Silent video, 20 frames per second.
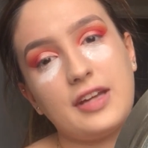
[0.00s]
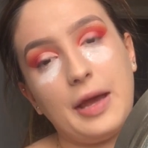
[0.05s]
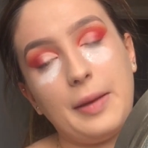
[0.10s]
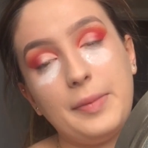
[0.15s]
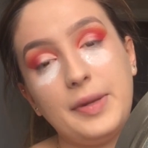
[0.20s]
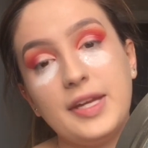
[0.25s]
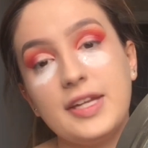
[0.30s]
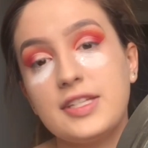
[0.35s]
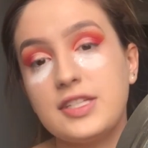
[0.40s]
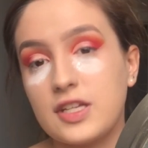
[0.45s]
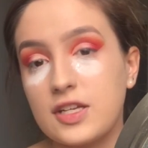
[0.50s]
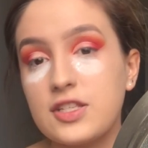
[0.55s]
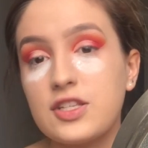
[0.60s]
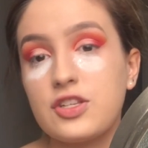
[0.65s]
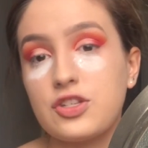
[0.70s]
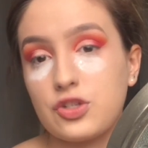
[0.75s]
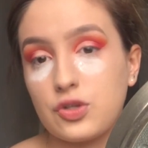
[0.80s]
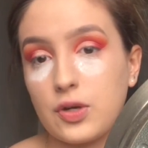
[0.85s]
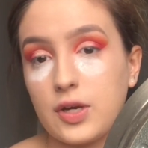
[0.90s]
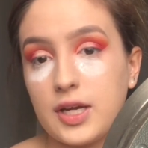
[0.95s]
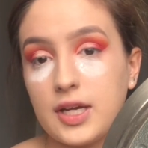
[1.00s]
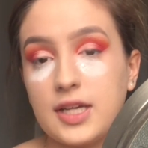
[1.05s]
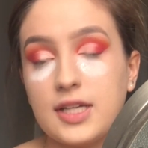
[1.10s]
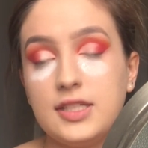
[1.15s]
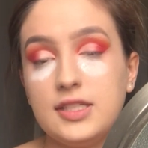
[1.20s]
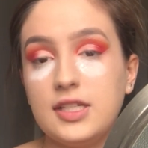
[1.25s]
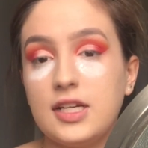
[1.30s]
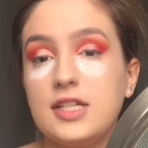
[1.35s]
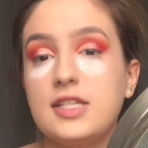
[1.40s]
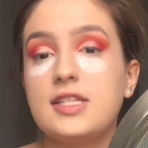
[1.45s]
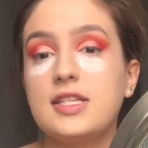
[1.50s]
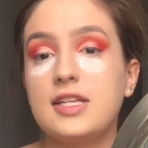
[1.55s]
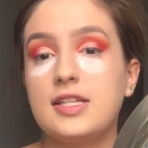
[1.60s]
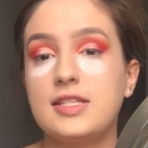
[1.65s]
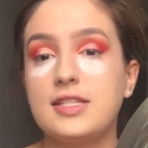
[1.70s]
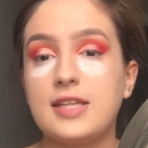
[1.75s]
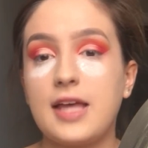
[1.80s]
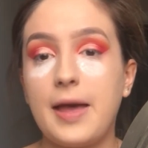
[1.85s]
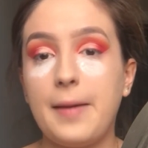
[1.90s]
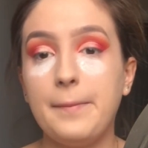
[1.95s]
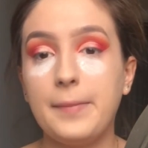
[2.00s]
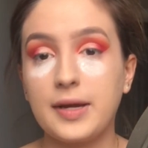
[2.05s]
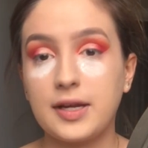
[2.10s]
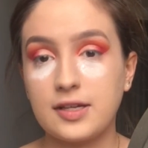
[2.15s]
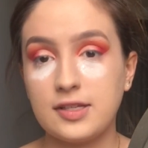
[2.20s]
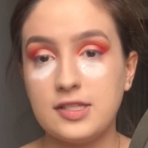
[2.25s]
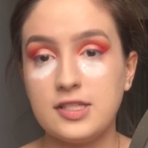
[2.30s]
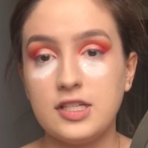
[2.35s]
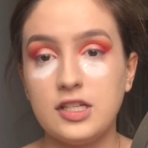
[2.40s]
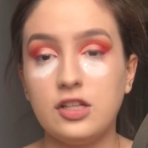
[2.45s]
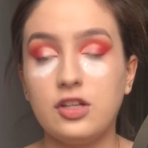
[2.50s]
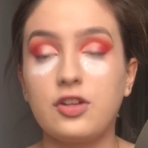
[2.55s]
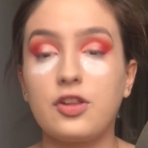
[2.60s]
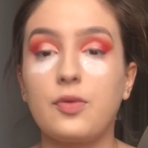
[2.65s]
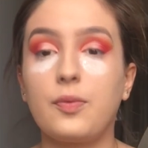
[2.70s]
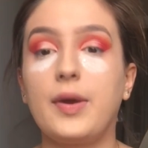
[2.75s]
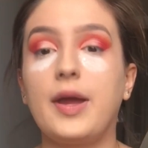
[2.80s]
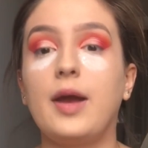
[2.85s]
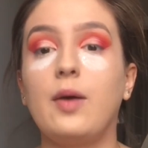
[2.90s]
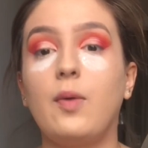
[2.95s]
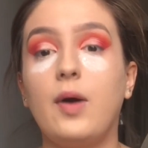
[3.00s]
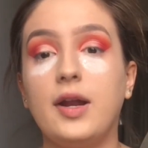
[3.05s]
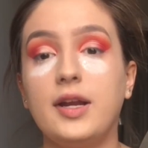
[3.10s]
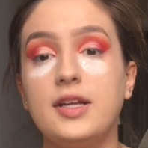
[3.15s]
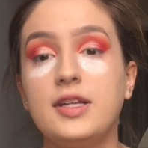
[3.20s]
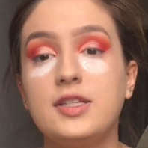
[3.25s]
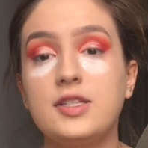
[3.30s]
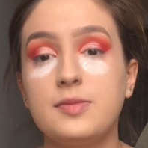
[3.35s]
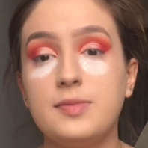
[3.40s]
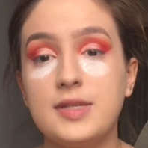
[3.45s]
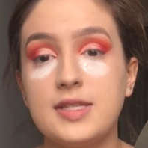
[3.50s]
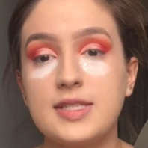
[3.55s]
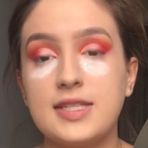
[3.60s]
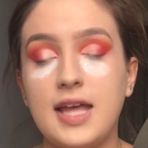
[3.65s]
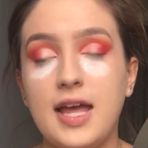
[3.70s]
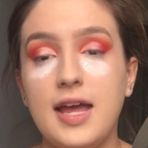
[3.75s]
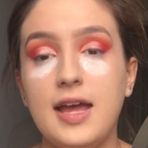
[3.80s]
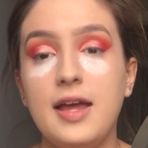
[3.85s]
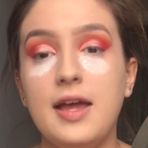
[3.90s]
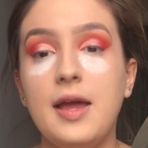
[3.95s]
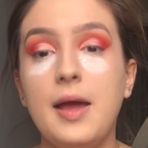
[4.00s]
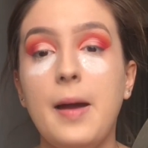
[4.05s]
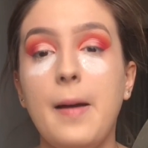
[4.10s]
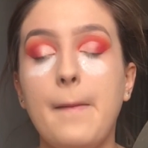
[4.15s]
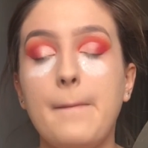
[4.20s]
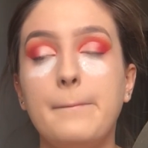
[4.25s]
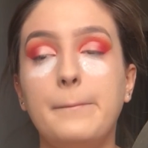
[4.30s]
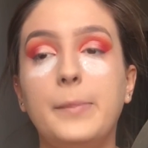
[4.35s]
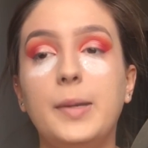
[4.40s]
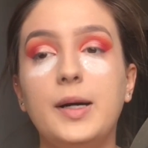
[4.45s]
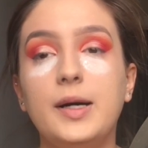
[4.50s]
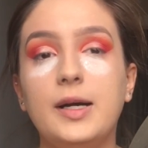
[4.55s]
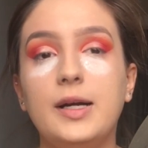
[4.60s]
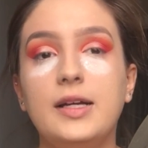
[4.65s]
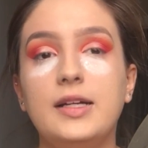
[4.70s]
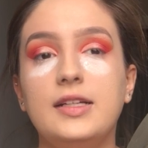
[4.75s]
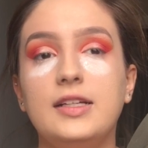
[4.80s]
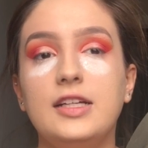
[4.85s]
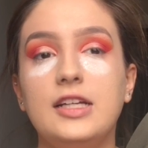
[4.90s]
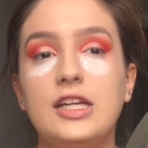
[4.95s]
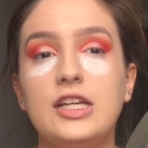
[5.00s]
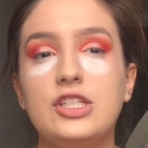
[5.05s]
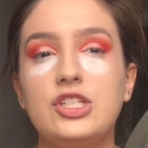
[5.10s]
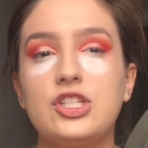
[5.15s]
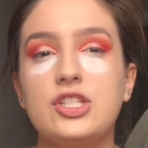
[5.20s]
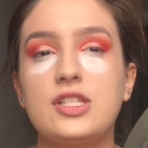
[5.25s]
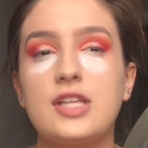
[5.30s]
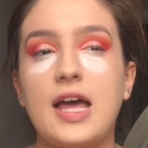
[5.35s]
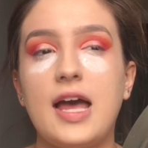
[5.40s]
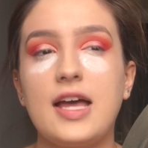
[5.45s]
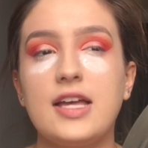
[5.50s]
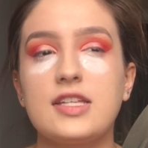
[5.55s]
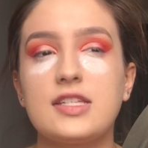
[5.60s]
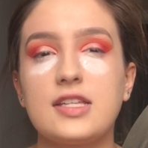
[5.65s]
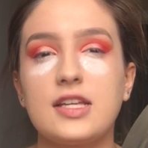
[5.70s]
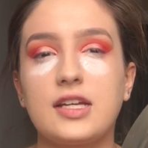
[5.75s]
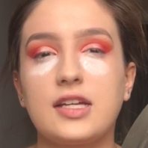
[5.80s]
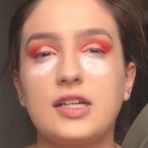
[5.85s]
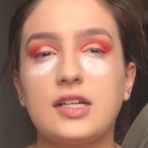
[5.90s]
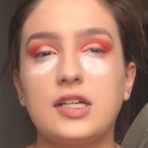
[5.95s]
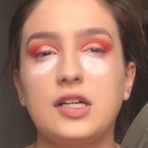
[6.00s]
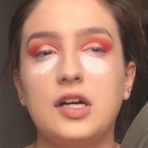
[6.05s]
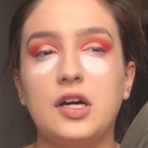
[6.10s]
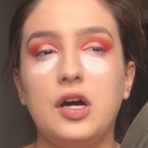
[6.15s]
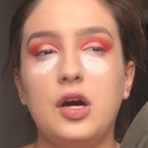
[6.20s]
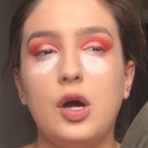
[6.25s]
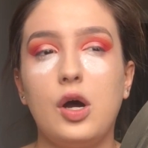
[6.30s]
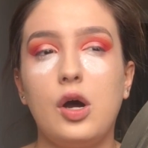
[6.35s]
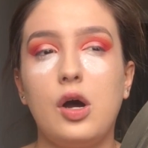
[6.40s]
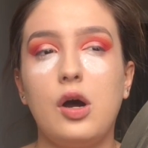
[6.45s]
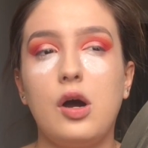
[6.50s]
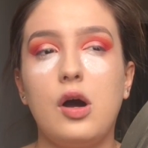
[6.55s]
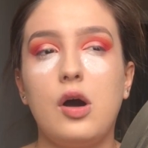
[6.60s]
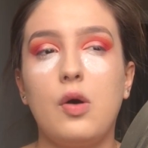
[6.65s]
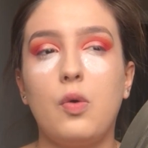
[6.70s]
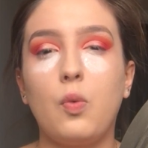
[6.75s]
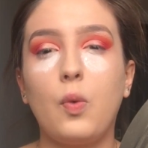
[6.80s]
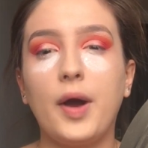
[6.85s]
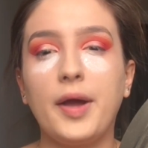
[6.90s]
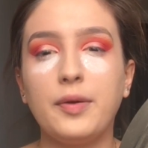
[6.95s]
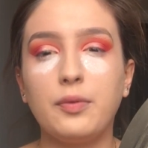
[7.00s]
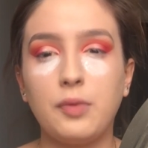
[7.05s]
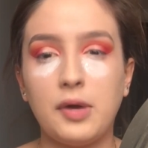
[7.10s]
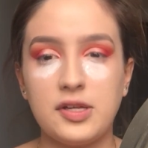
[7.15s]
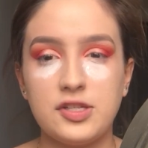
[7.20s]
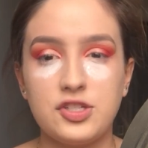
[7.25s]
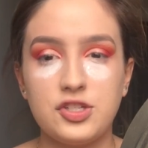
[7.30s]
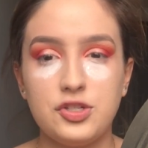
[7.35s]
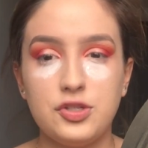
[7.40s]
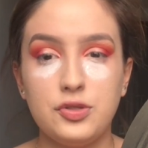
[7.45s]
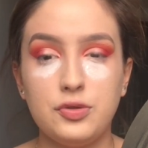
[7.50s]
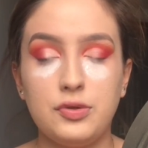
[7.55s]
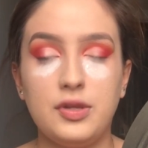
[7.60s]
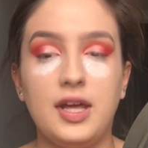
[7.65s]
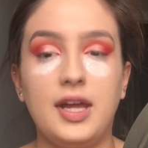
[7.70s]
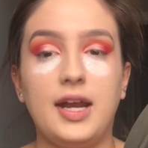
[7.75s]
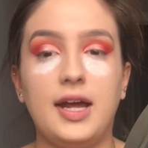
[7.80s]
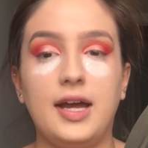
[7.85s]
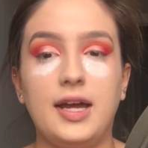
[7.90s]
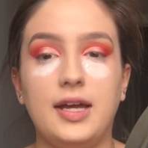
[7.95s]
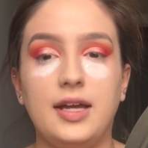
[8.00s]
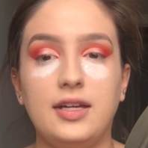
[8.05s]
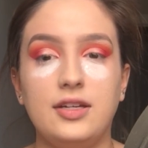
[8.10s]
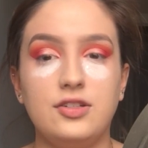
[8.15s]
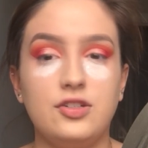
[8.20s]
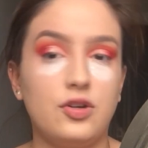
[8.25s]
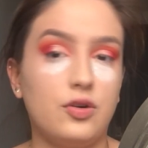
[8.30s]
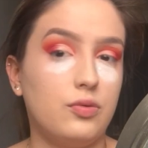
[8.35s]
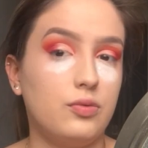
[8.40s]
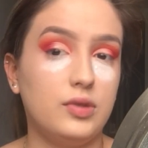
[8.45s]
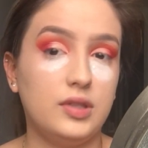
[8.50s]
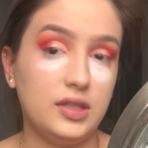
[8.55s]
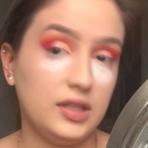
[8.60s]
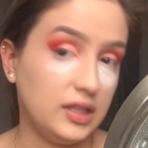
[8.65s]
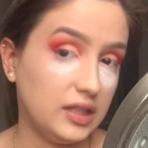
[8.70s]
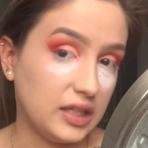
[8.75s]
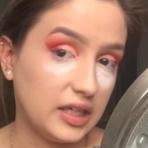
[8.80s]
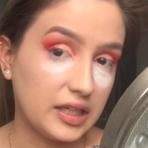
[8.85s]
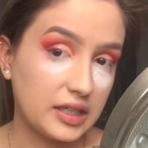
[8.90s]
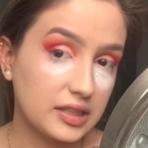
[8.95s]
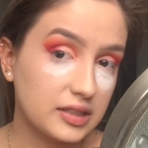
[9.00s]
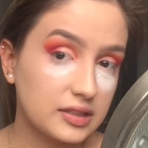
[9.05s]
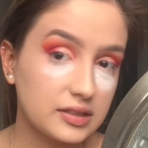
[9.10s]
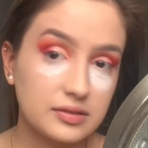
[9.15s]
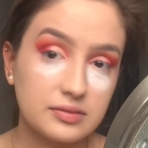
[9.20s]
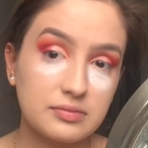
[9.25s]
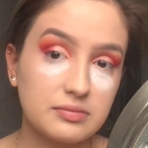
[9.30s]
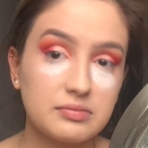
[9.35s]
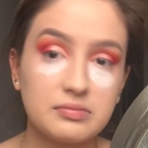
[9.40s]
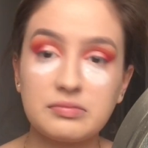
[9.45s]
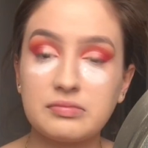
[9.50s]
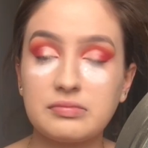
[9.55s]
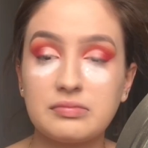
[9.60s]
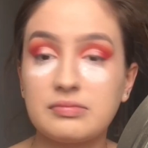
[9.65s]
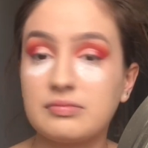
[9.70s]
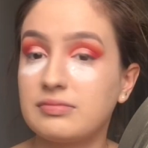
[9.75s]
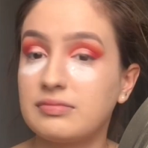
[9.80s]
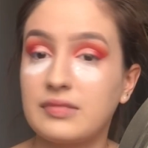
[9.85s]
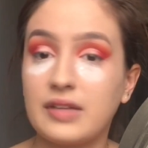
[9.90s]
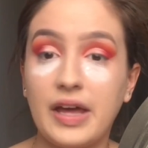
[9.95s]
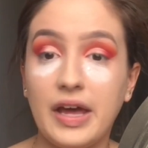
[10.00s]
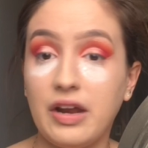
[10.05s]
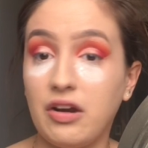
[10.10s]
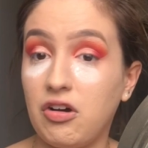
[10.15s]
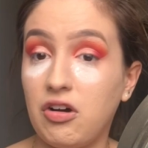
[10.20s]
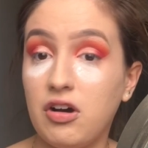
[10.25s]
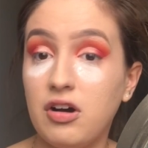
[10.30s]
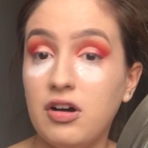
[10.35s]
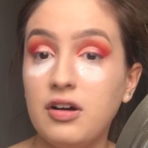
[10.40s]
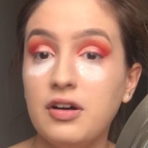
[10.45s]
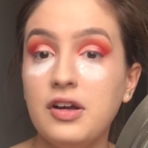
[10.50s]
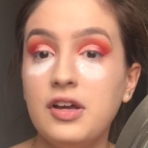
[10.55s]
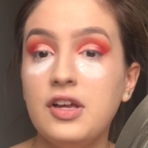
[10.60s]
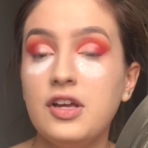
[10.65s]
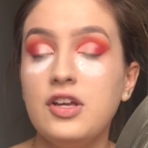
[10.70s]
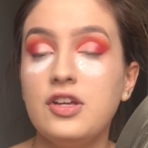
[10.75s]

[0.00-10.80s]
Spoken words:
I mean, it does the trick. It does set my concealer the way I want it to be set, but it just has like a white residue that I don't really like at all.